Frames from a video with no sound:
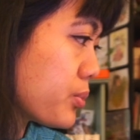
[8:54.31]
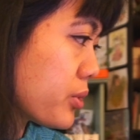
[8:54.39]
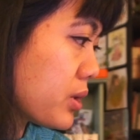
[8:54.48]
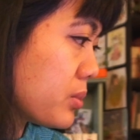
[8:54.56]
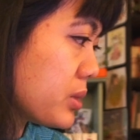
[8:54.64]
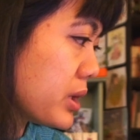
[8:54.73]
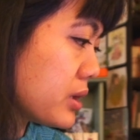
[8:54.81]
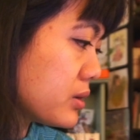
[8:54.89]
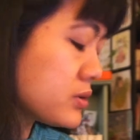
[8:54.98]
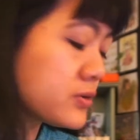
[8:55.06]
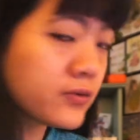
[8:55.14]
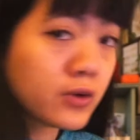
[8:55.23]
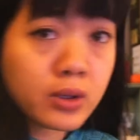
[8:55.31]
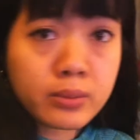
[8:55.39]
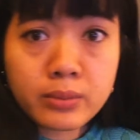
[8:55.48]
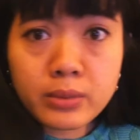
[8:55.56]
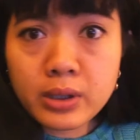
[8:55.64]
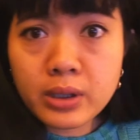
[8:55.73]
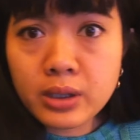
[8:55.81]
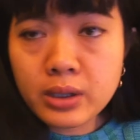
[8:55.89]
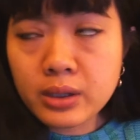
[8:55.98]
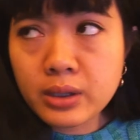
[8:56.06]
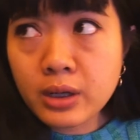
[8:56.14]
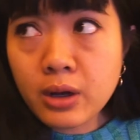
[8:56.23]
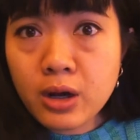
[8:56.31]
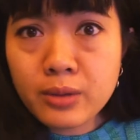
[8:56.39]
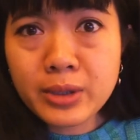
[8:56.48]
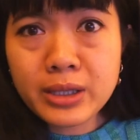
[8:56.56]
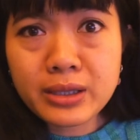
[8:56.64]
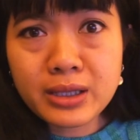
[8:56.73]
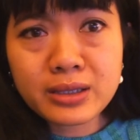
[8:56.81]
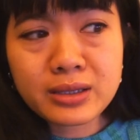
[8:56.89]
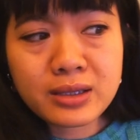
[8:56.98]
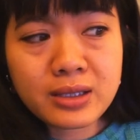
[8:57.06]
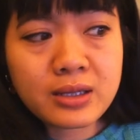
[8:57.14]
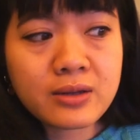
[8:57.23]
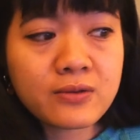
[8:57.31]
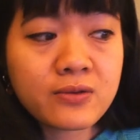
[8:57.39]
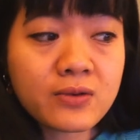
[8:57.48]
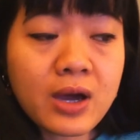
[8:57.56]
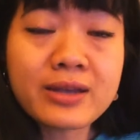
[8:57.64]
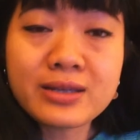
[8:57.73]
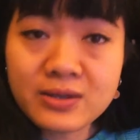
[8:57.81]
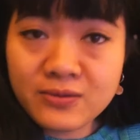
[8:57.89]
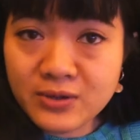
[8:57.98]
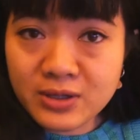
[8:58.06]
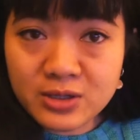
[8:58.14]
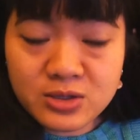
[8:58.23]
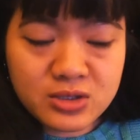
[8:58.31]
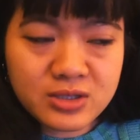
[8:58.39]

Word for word: thumbnails from a comic that didn't I didn't finish.